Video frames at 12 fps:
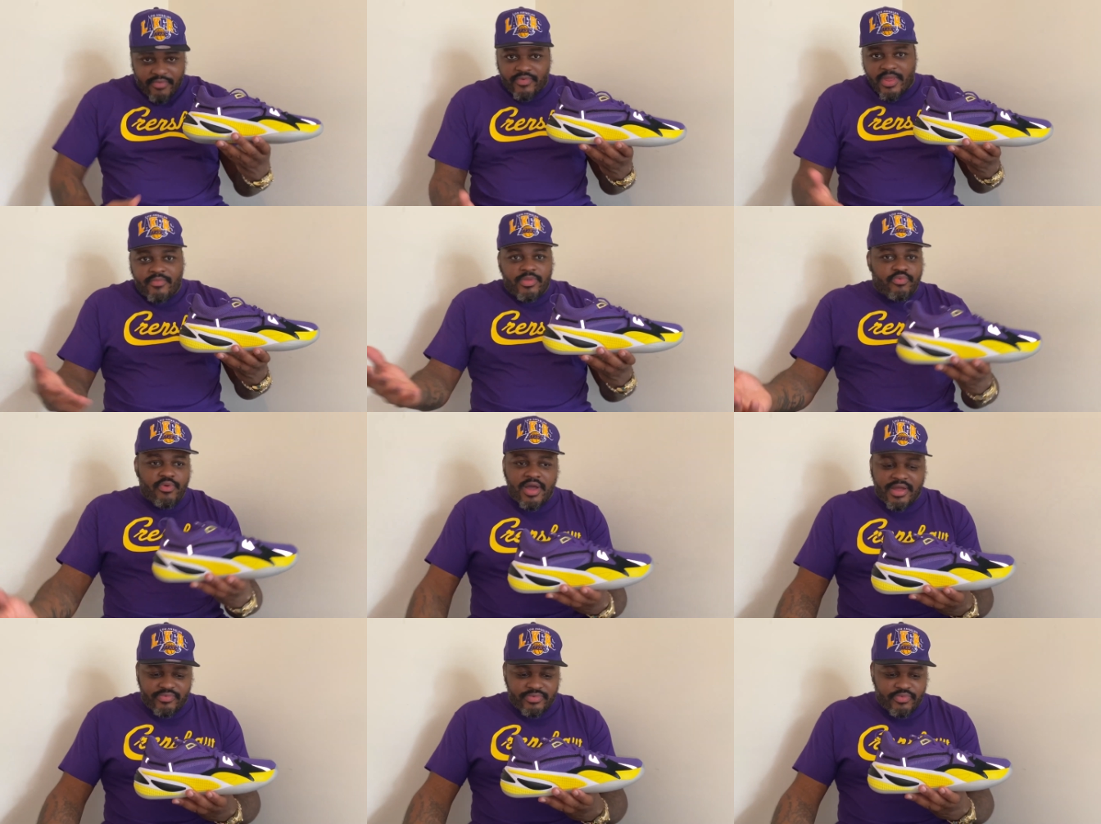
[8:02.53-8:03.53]
what I'm gonna
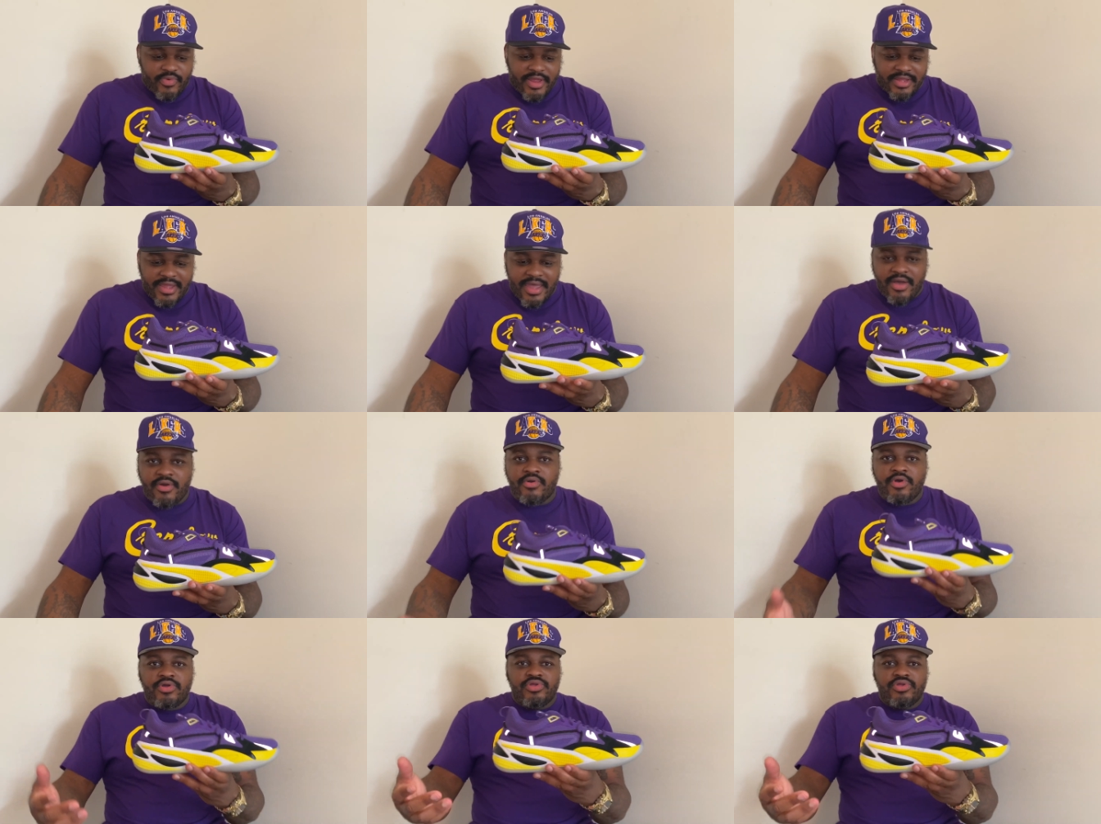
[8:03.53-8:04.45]
rock right now.